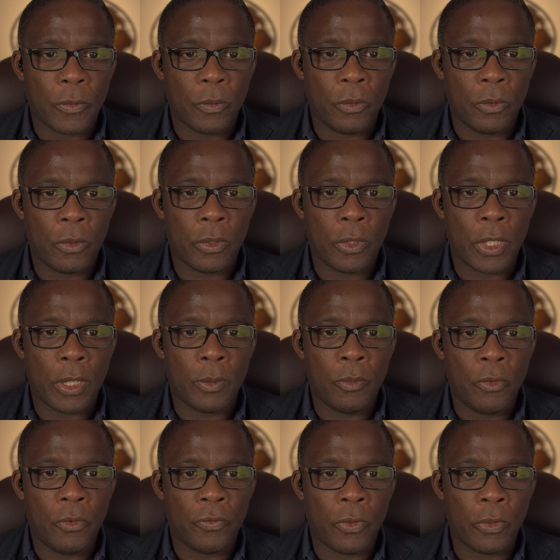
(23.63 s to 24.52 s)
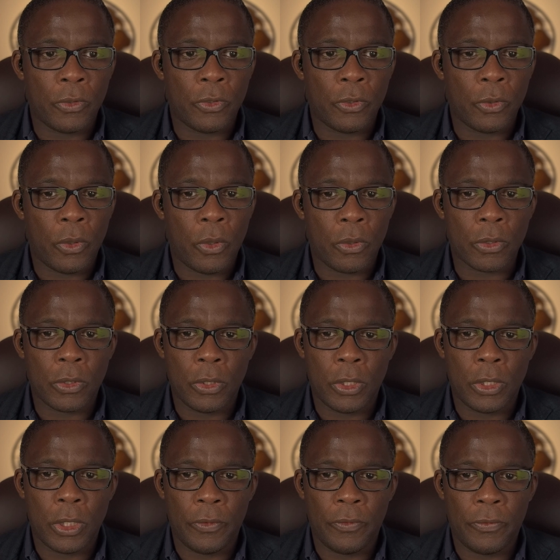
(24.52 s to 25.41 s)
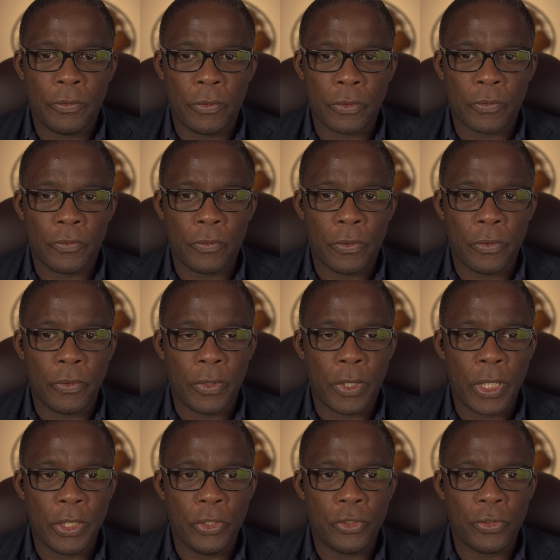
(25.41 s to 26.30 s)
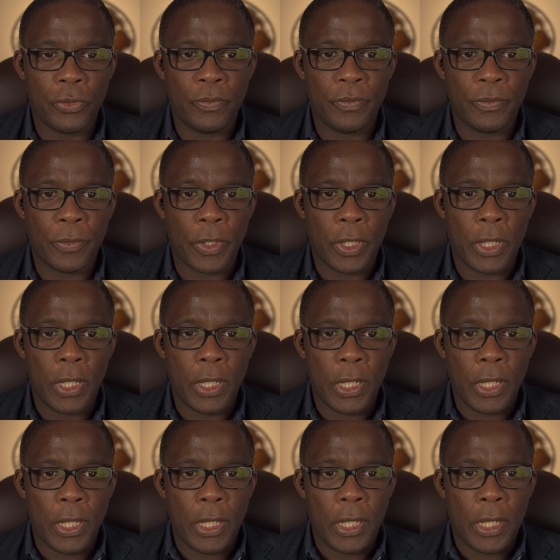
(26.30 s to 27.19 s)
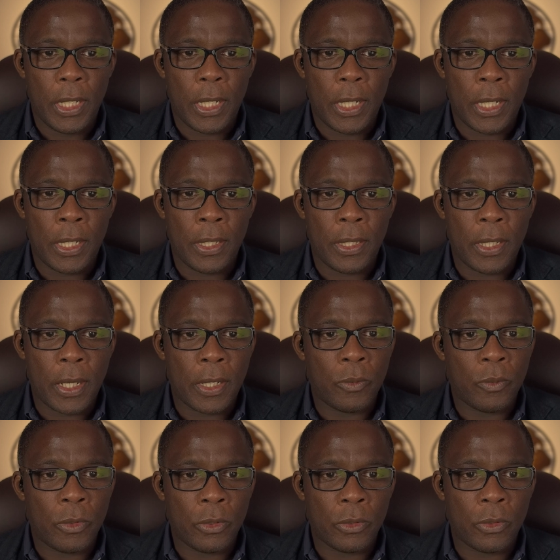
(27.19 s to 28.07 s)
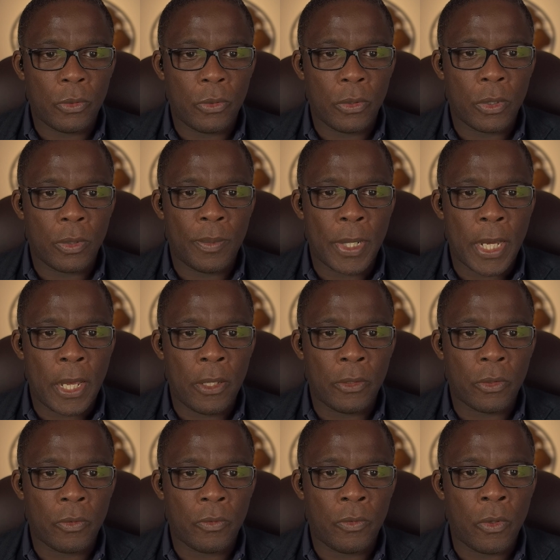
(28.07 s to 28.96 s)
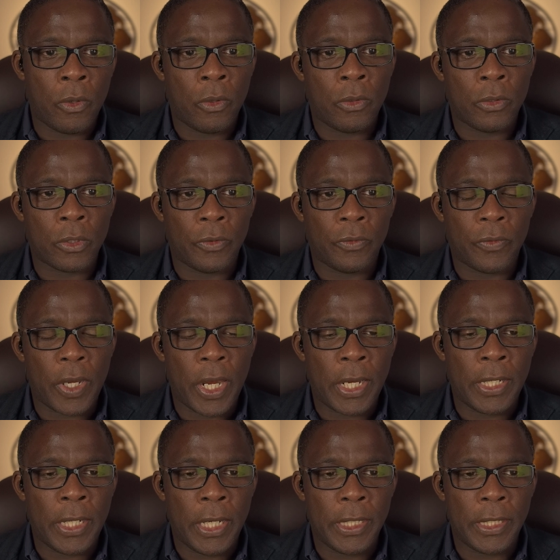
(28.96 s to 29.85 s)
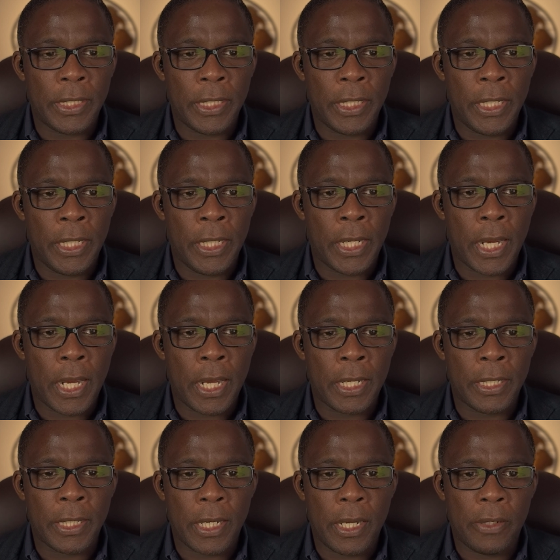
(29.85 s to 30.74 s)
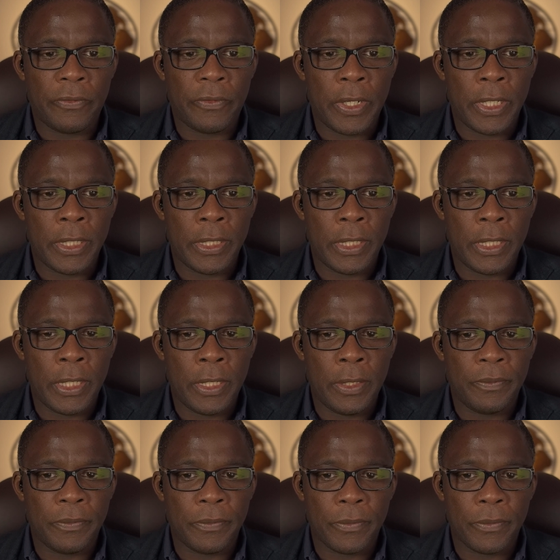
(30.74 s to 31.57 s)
We'll then move on to oxidative phosphorylation, and then we'll talk about the roles of NAD and FAD.